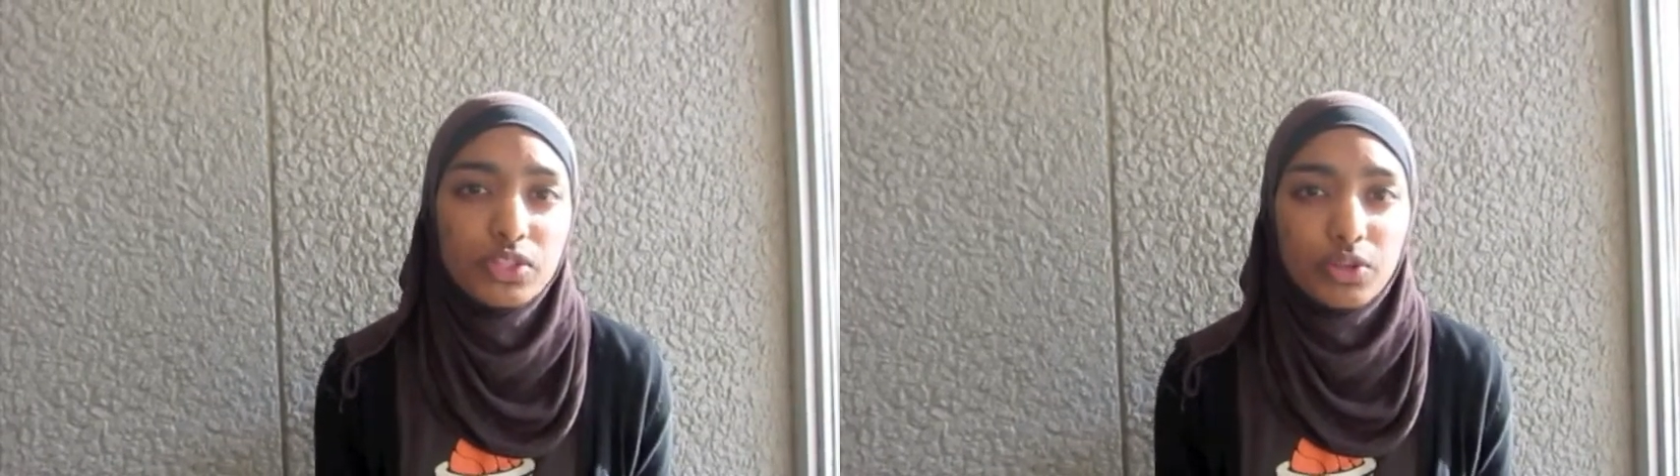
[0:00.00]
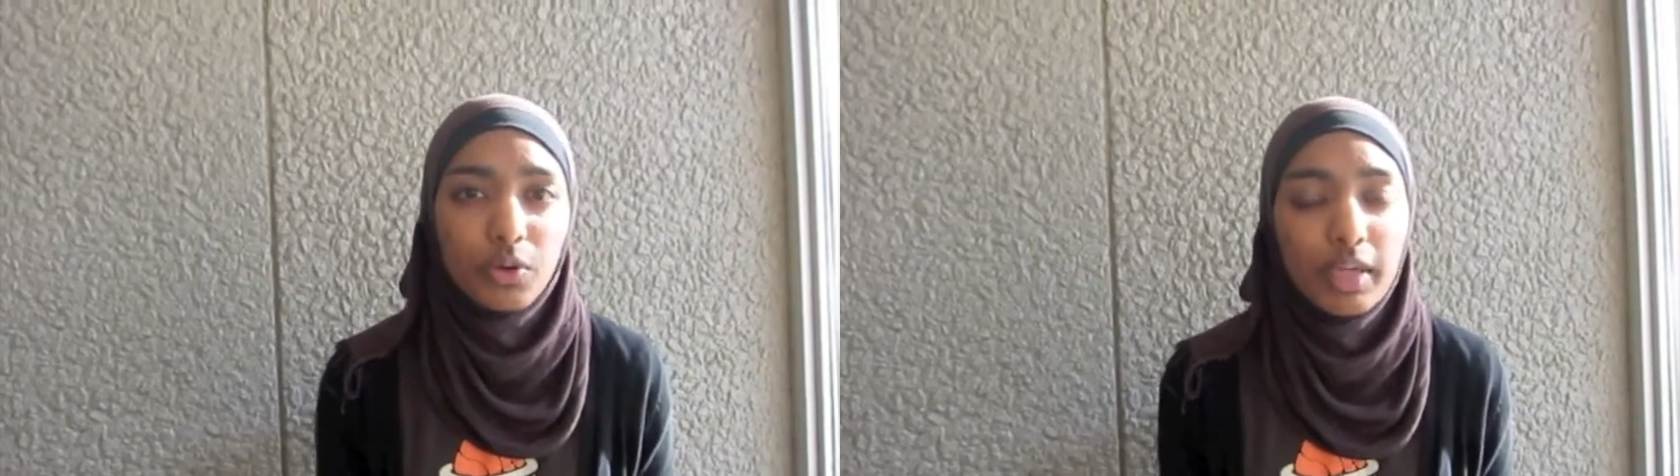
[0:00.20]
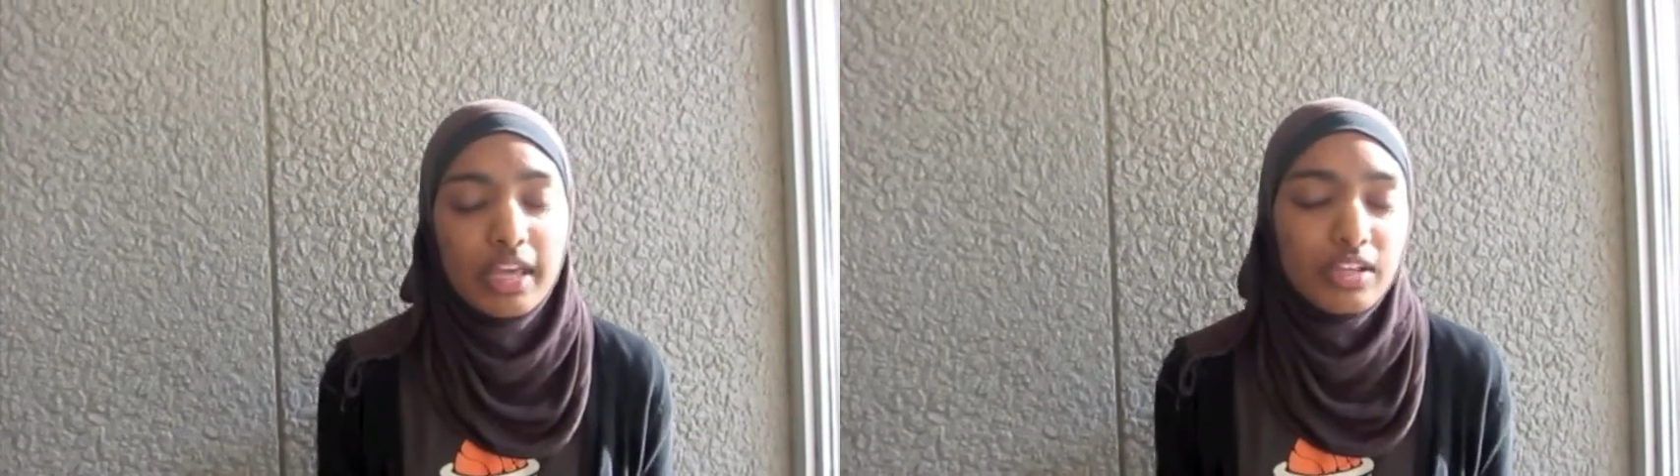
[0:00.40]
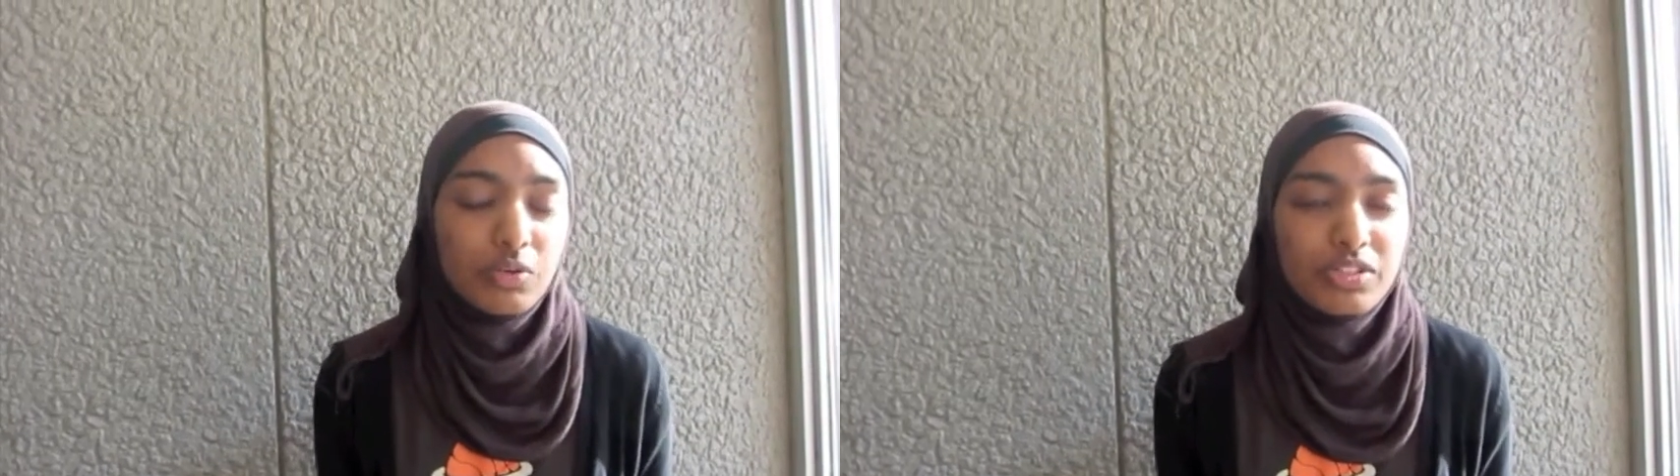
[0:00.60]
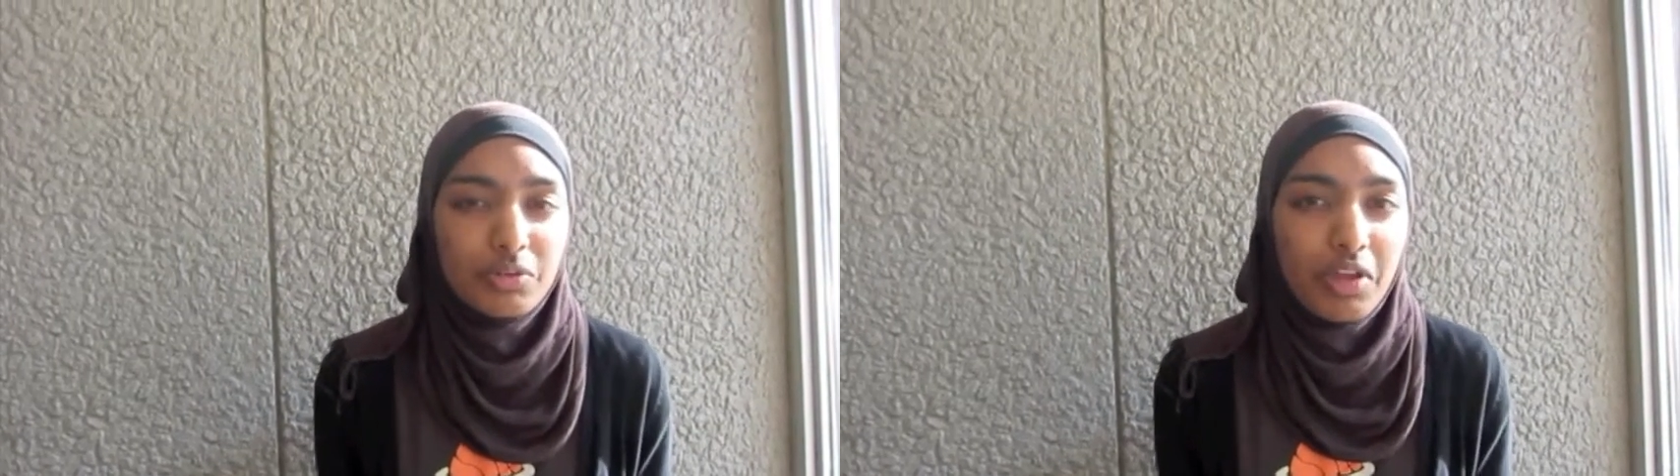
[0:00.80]
So it
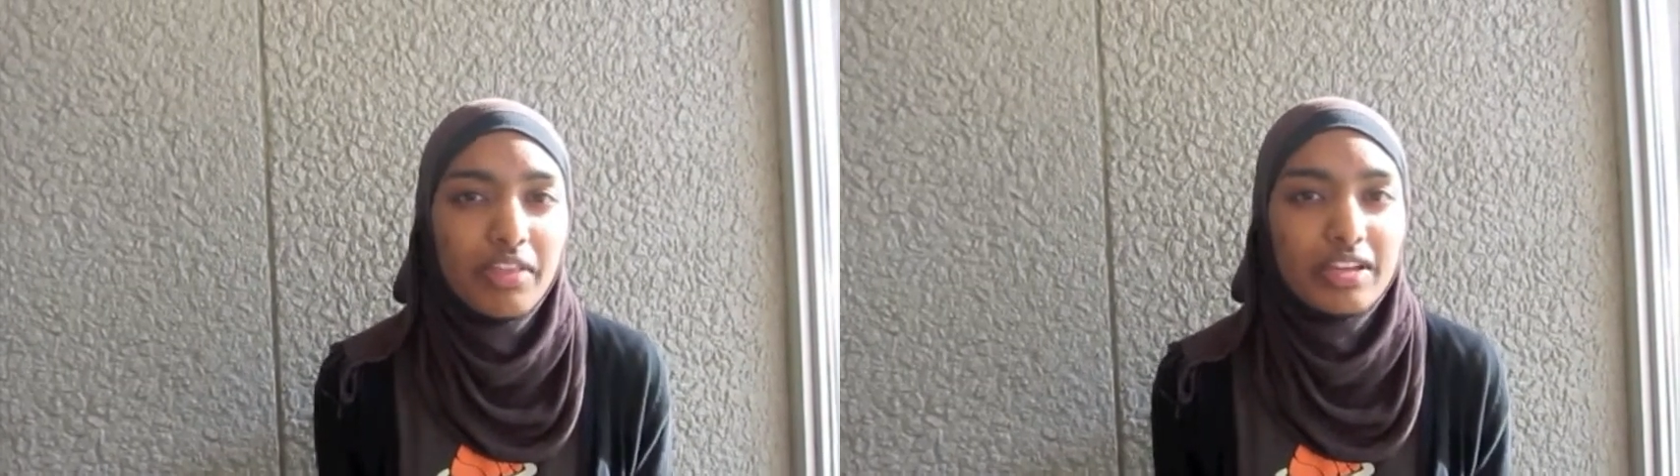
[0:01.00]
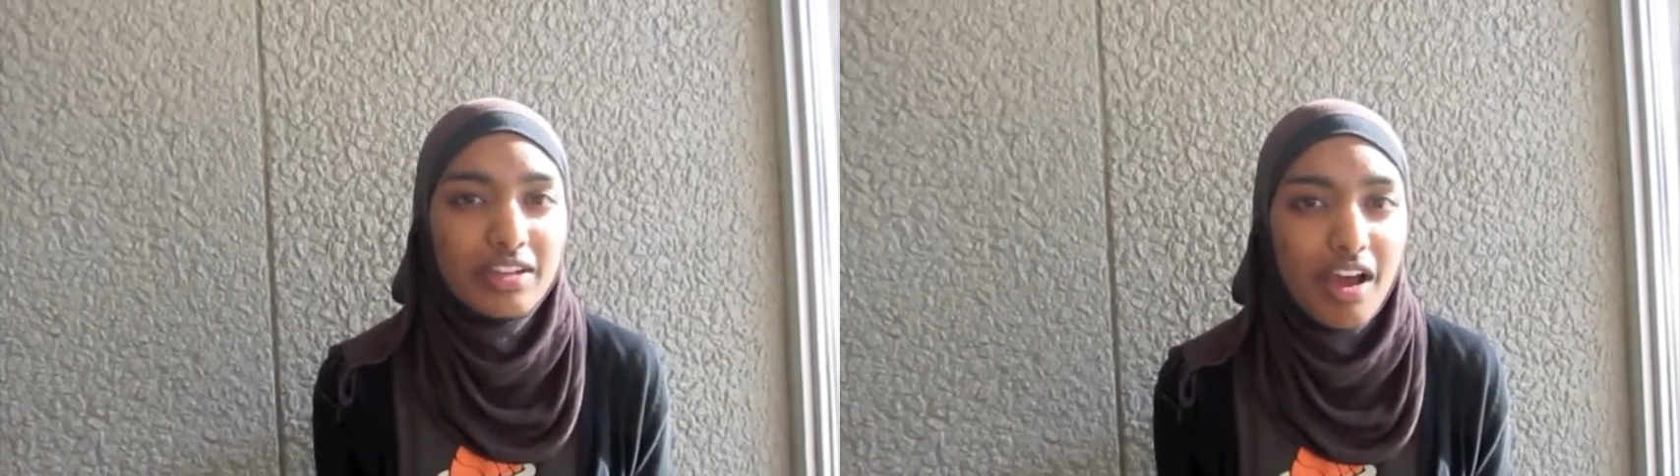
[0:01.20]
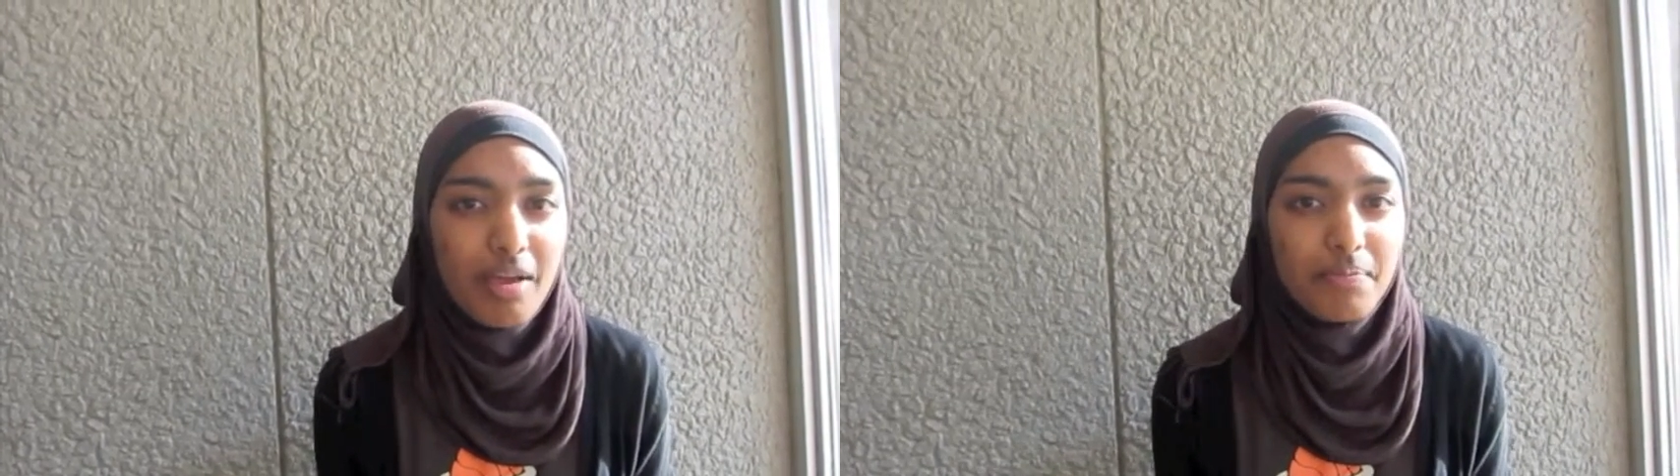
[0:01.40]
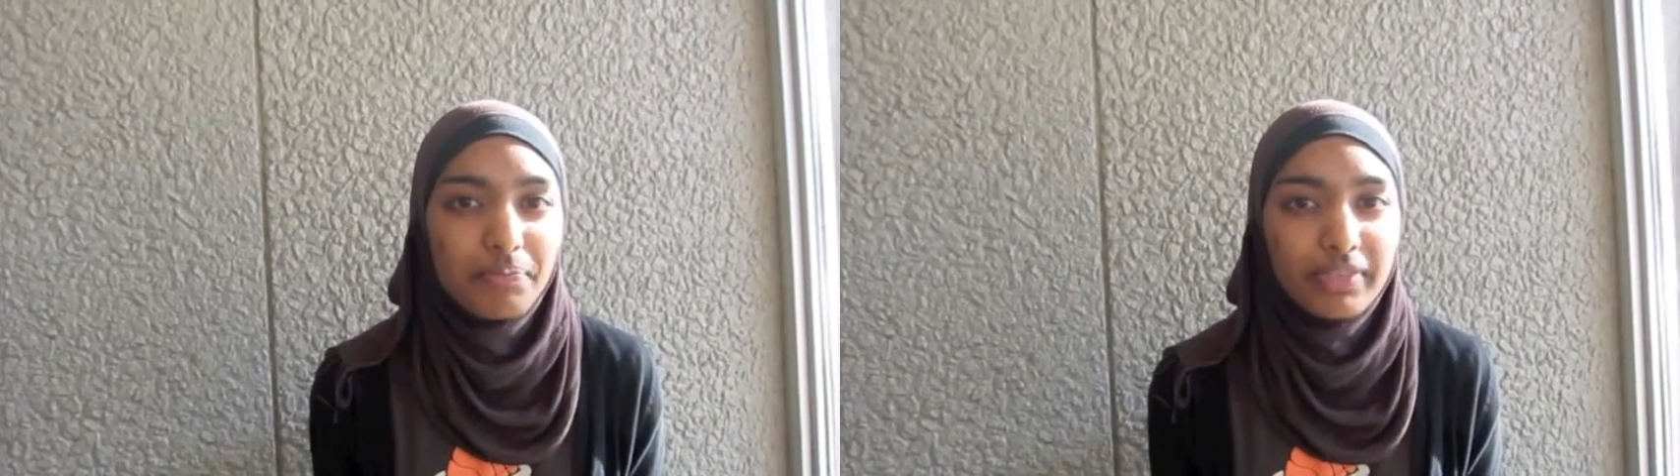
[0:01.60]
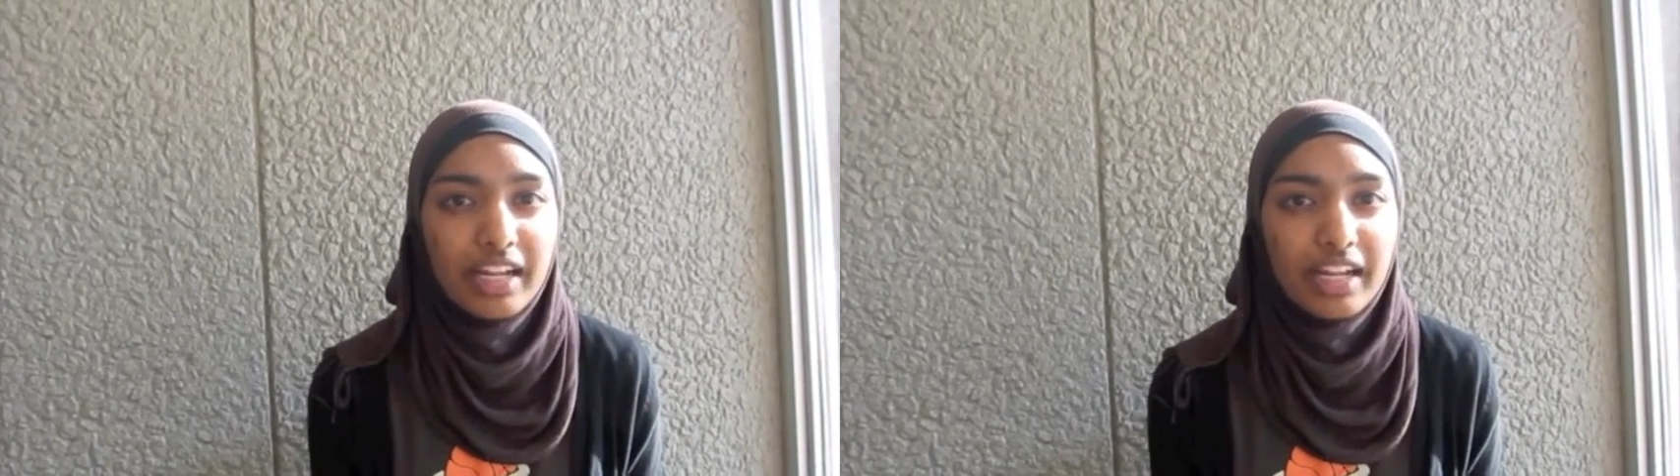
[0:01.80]
was around that time